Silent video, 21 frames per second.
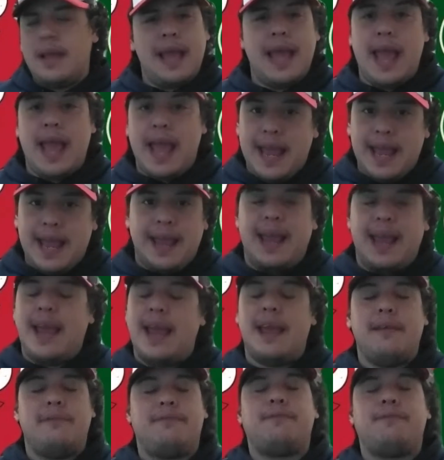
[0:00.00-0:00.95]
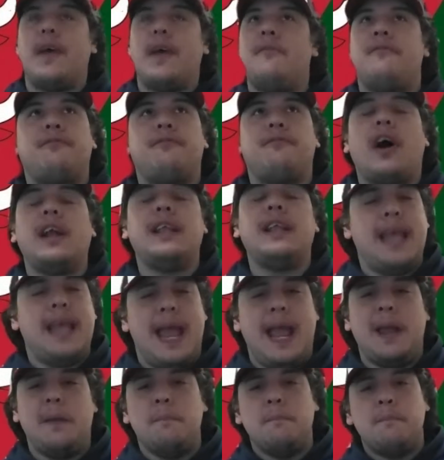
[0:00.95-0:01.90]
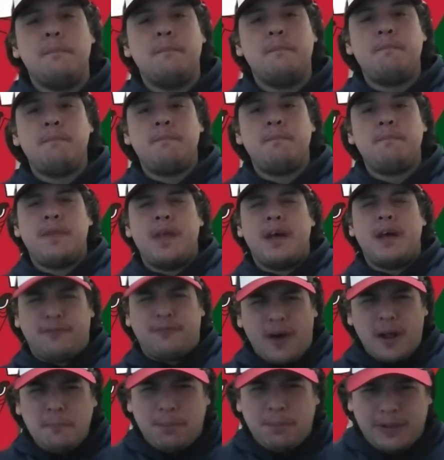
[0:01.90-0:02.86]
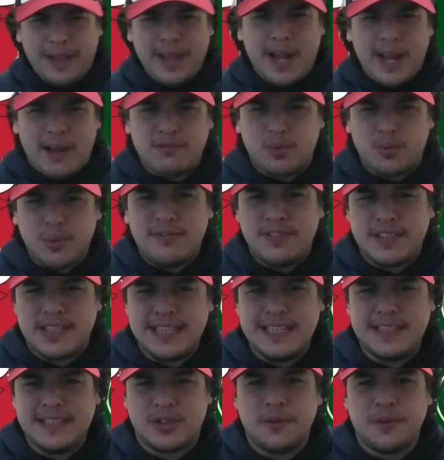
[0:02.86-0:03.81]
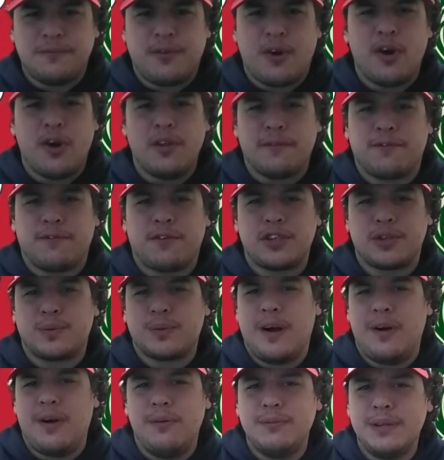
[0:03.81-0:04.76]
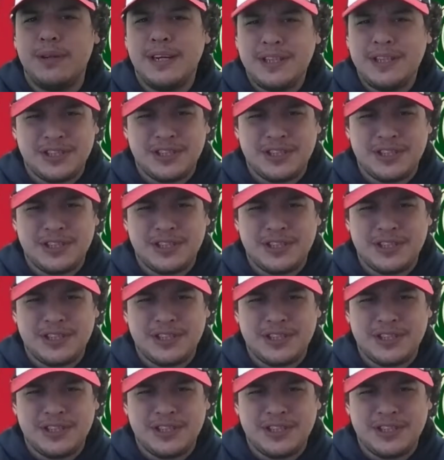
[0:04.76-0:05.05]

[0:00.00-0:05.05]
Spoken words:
a fun game, a fun playoffs we've seen so far in the first round.